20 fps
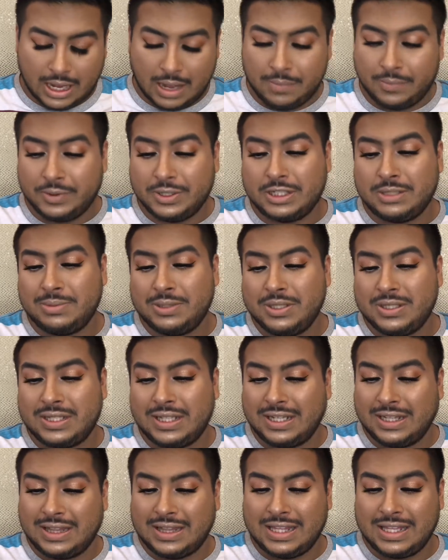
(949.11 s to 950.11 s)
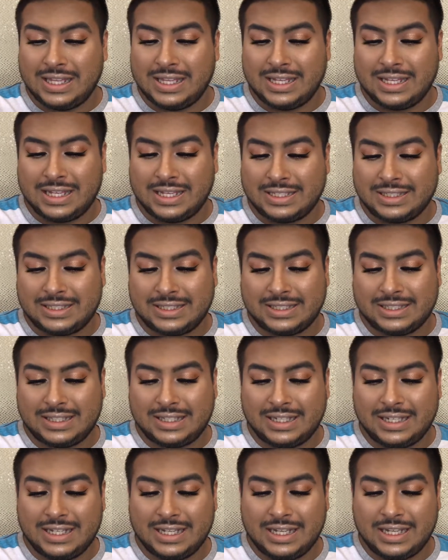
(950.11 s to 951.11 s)
I'm going to be using the
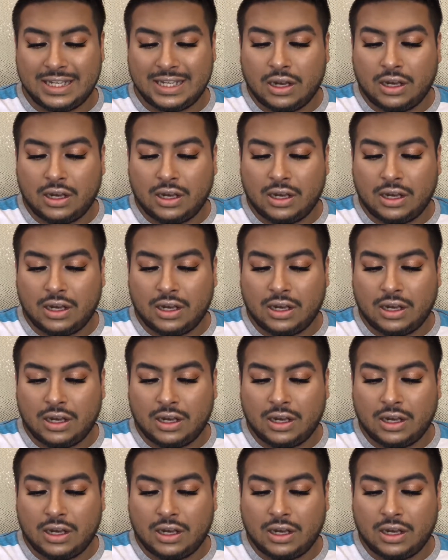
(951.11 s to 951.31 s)
Sleek